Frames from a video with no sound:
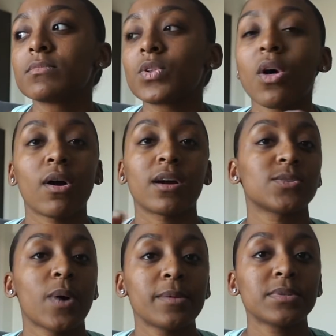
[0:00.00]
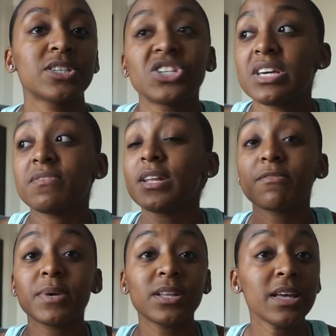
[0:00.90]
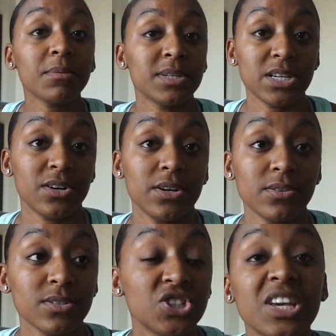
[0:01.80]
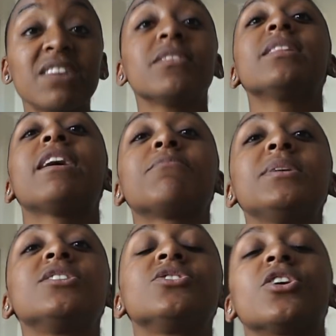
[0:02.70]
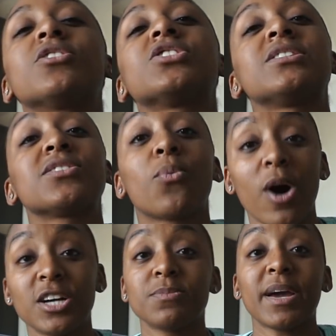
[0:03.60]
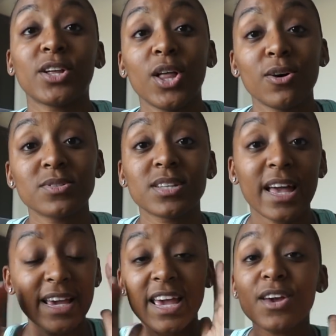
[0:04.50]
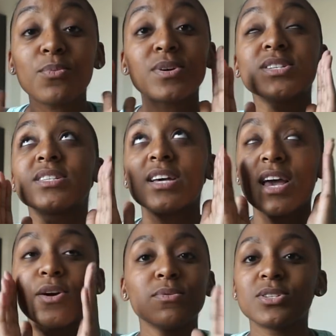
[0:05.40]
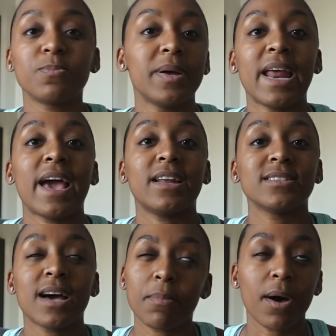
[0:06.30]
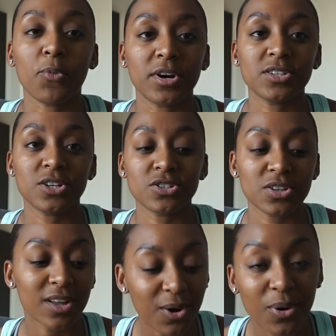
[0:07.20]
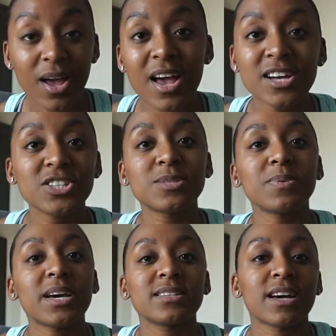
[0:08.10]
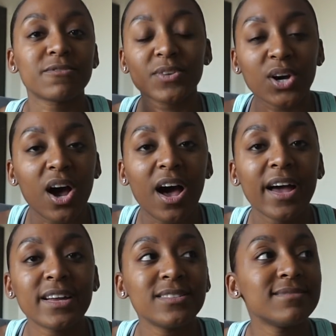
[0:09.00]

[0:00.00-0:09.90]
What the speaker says: Clorox wipes, because she even left me cleaning materials. She even left me detergent to wash my clothes. Like, it was bananas. I bought more detergent though, just because I forgot.